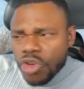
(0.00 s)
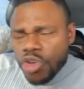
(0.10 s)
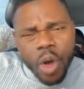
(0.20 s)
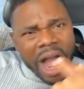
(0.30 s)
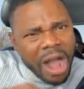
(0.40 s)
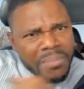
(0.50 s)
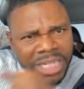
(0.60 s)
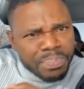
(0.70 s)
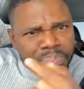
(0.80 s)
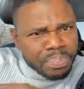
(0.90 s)
Do you know how
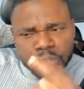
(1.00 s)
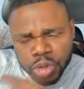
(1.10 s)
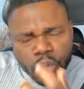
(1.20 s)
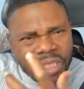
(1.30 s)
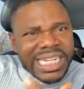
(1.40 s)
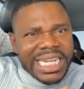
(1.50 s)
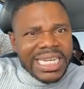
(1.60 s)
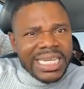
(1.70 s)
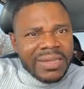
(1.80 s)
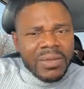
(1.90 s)
much
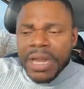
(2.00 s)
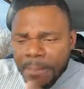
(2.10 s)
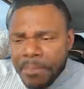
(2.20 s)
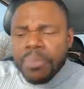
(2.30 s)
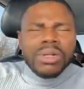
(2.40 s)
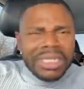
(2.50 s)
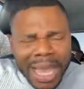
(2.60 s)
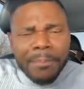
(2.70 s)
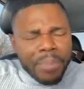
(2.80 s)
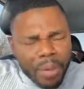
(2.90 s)
scrutiny they
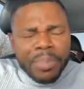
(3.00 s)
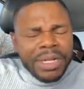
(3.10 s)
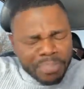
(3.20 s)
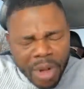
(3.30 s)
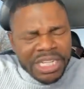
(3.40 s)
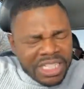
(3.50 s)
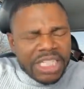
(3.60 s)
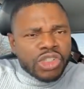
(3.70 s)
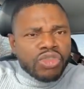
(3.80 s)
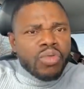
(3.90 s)
put their public
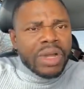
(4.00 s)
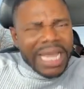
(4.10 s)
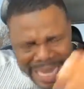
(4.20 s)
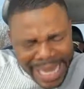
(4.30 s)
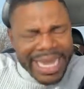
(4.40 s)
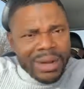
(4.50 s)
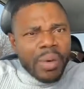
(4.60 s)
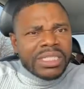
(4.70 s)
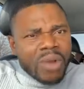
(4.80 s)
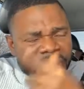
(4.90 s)
policies through here in
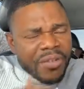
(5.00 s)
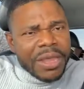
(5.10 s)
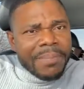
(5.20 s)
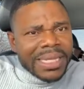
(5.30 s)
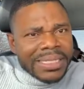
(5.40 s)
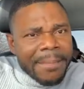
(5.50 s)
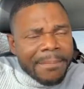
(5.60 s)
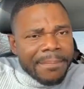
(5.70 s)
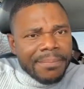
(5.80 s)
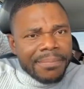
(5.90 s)
the West? world before they pass
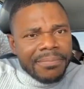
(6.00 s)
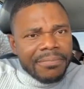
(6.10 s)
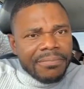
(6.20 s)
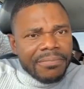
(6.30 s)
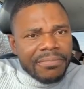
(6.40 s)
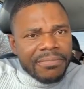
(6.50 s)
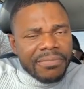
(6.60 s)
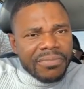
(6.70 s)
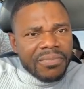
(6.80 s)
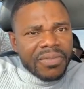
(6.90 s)
them?
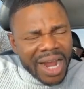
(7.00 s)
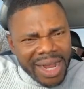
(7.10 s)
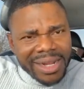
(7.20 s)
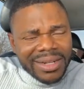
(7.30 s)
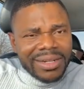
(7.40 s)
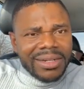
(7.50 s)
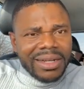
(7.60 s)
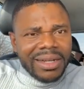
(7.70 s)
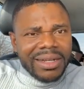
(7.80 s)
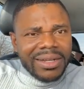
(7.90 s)
Huh?
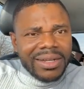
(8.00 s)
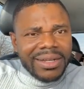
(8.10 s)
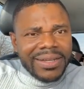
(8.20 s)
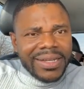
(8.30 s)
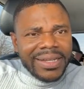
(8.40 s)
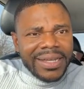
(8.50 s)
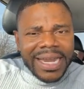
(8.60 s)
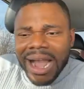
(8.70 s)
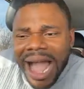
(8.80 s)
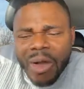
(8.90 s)

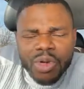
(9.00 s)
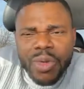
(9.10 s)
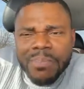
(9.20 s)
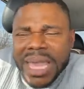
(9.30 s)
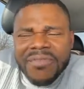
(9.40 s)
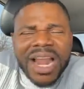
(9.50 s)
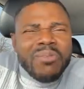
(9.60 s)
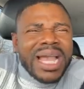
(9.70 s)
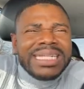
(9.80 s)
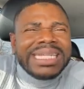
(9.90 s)
And how do we
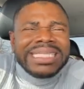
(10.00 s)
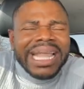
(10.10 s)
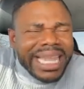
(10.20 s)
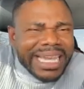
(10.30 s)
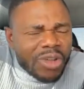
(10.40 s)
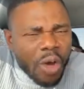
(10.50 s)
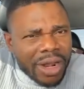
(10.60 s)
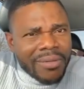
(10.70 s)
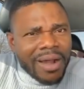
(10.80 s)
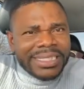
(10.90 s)
behave like we are detectors
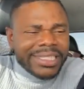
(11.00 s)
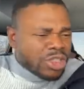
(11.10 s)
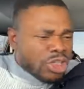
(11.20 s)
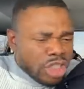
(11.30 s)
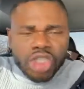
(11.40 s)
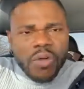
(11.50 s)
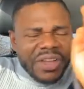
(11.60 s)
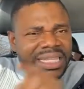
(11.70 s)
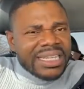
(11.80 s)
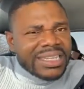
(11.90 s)
all around, just
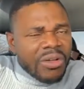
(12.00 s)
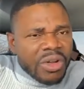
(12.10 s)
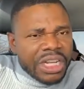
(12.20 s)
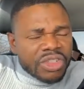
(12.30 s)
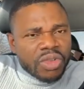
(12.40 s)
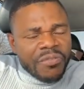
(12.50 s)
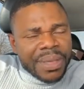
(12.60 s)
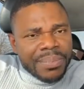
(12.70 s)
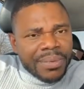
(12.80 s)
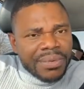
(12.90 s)
shoving things down on the
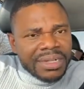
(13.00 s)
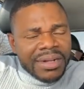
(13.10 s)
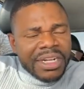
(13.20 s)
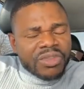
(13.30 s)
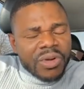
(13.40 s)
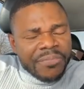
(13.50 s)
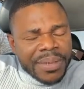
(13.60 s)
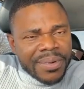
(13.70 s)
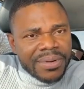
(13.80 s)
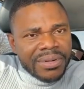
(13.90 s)
throat of people, down the throat
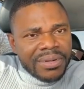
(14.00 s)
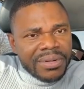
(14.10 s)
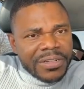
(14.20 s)
of people?